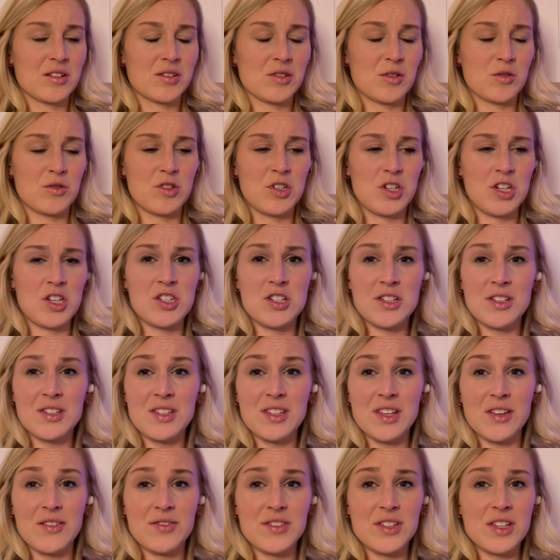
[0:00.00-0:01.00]
So she just
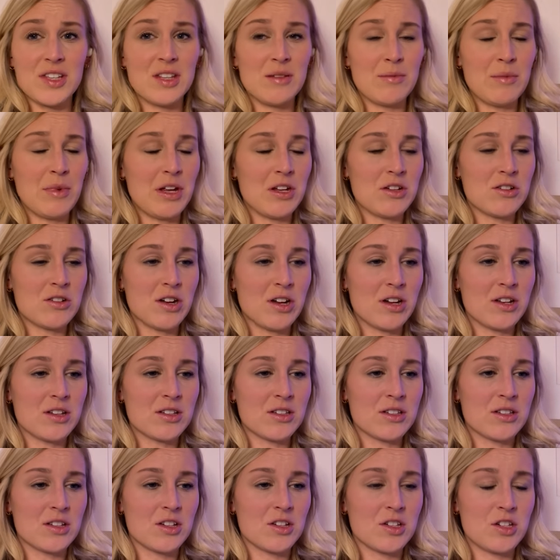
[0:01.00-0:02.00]
lives in the
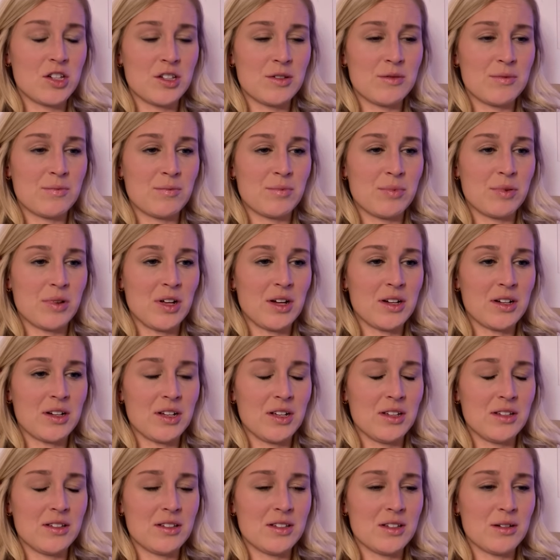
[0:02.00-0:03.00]
Matrix? She's plugged
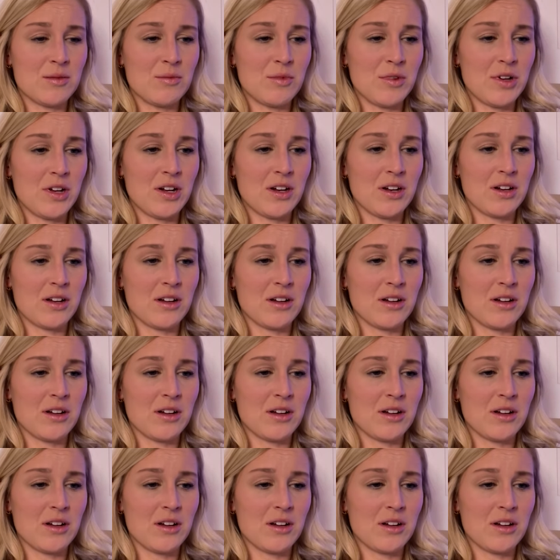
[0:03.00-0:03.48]
in somewhere?